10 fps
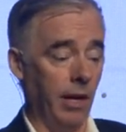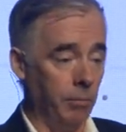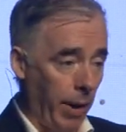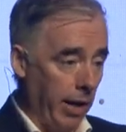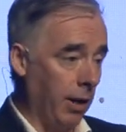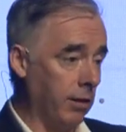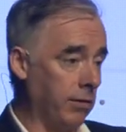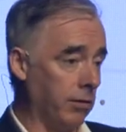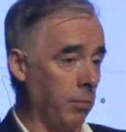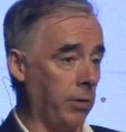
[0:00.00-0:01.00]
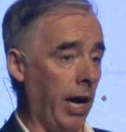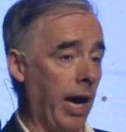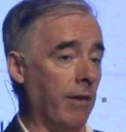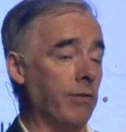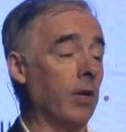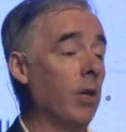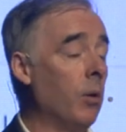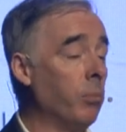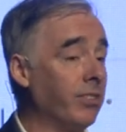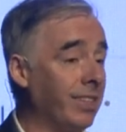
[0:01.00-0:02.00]
and back end systems they have.
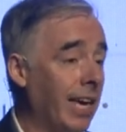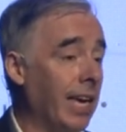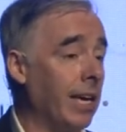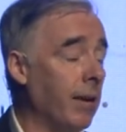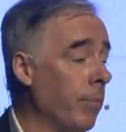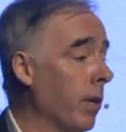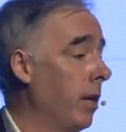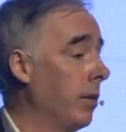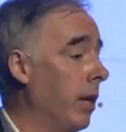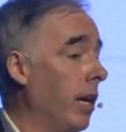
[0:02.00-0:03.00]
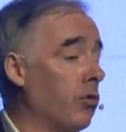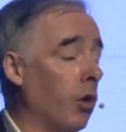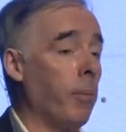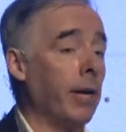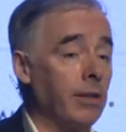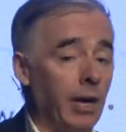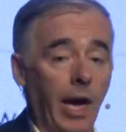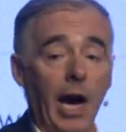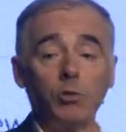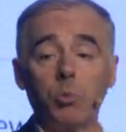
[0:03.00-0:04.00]
But today, it's all about
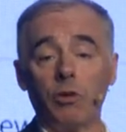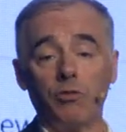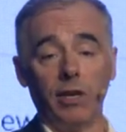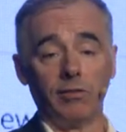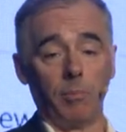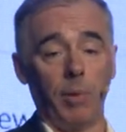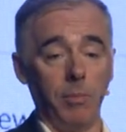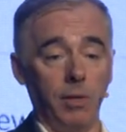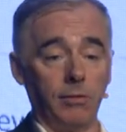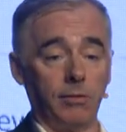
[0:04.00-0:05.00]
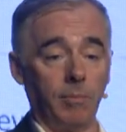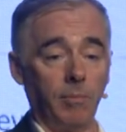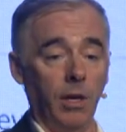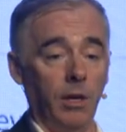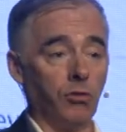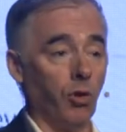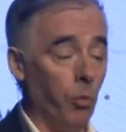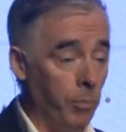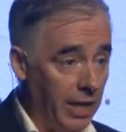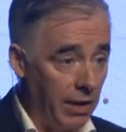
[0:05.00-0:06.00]
outward facing payments. So,
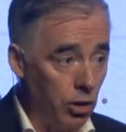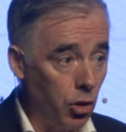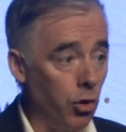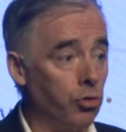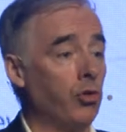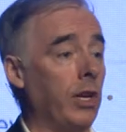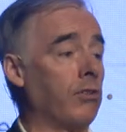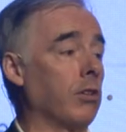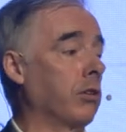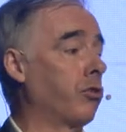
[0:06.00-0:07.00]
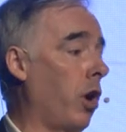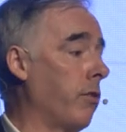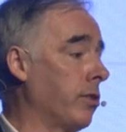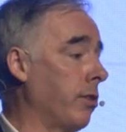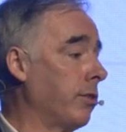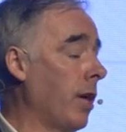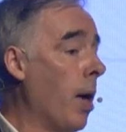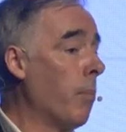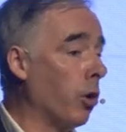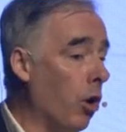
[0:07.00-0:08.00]
giving those traditional services,
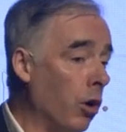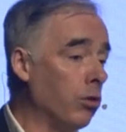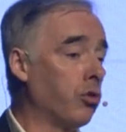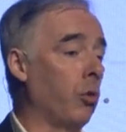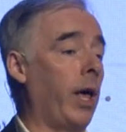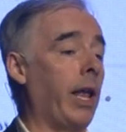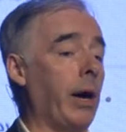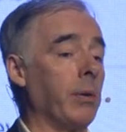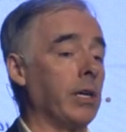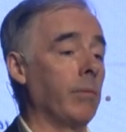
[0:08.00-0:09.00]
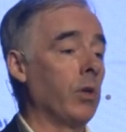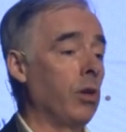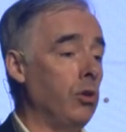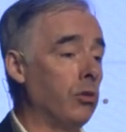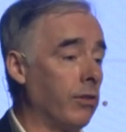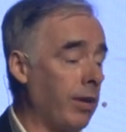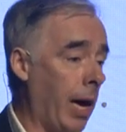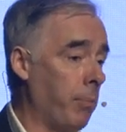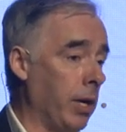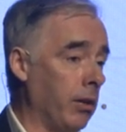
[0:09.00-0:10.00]
but also allowing you to
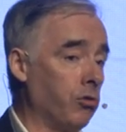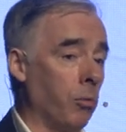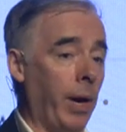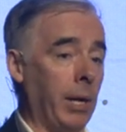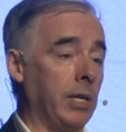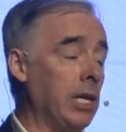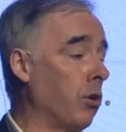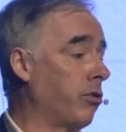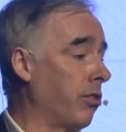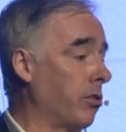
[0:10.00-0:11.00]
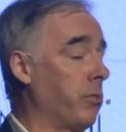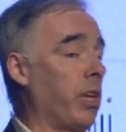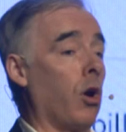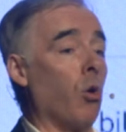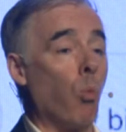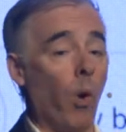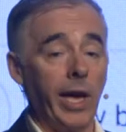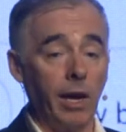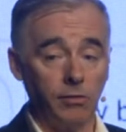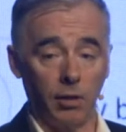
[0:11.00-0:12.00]
tap into payment ecosystems that are
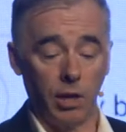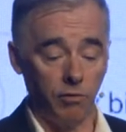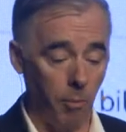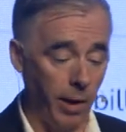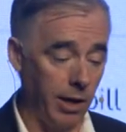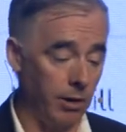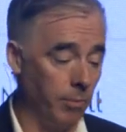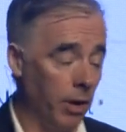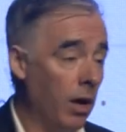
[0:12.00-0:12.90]
way outside of your bank.